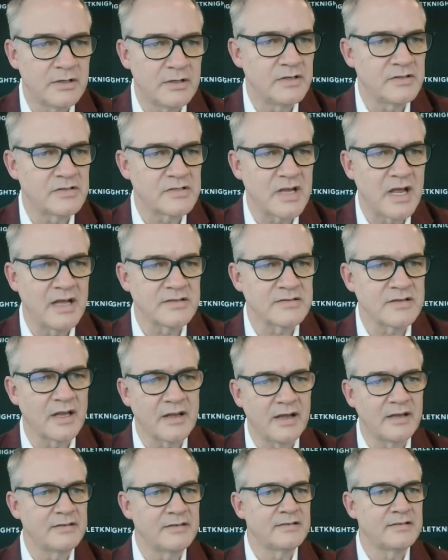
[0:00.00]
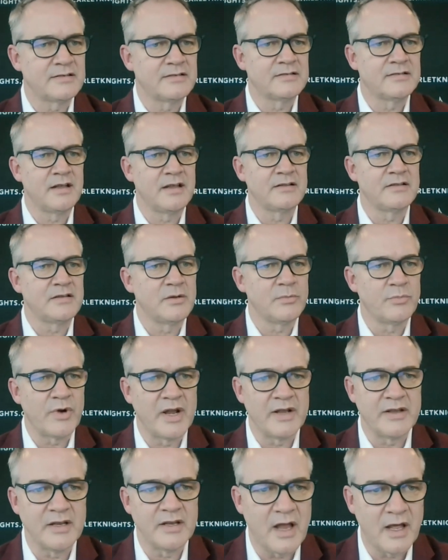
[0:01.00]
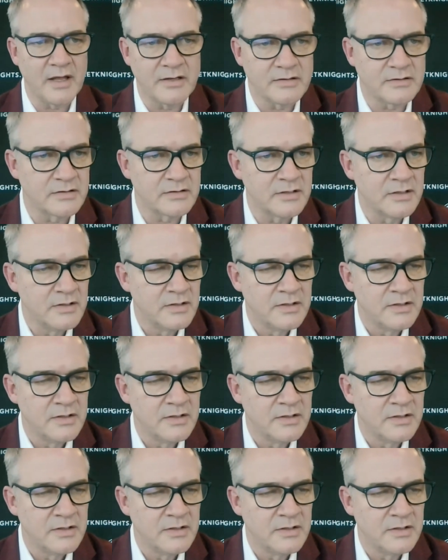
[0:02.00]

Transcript: these guys like i said to you brandon knight